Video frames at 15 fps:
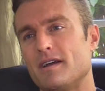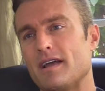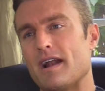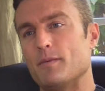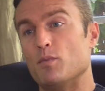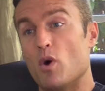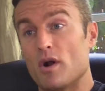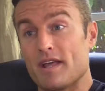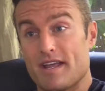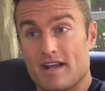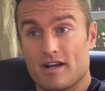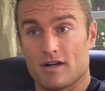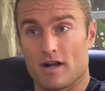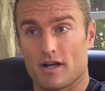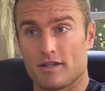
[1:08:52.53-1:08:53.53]
and I want to
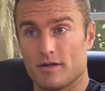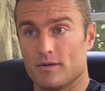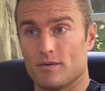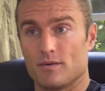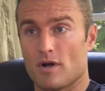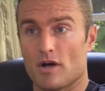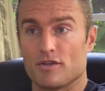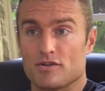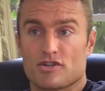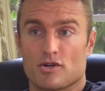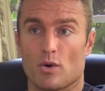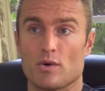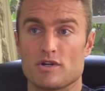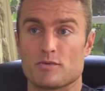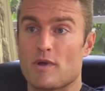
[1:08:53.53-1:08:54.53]
hear other other
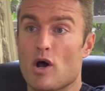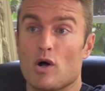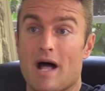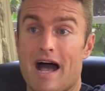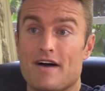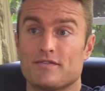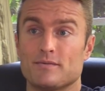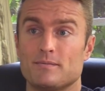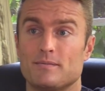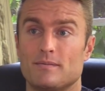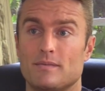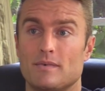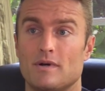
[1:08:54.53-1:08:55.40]
stories. We all have them.